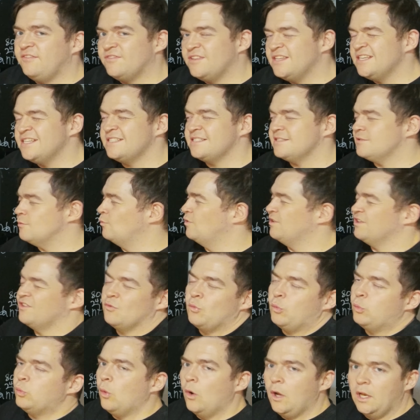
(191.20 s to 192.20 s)
this with
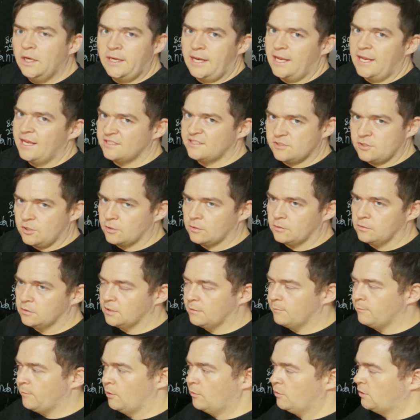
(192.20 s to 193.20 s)
1 external
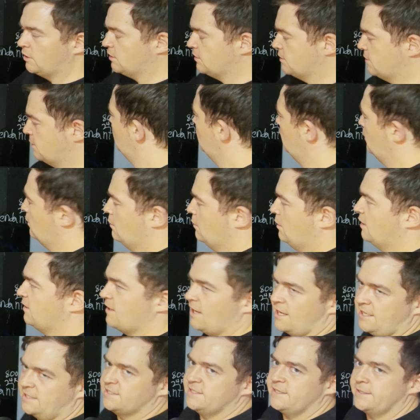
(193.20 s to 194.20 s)
component, and
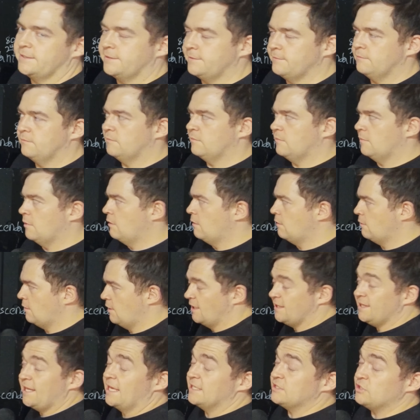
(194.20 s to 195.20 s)
that's it.
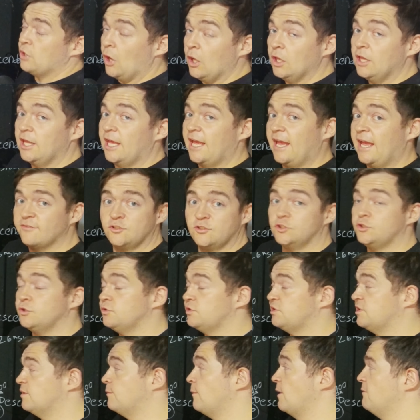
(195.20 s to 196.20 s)
And that's all I have to do
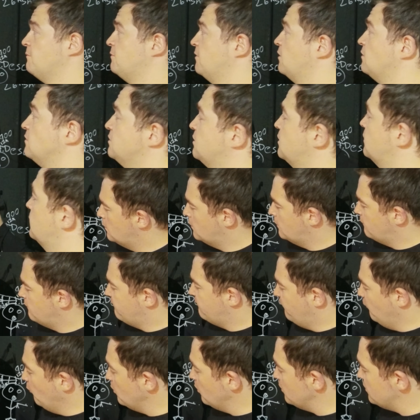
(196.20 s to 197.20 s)
to my build.
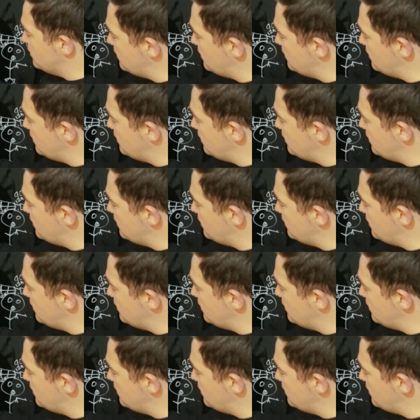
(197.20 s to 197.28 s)
For the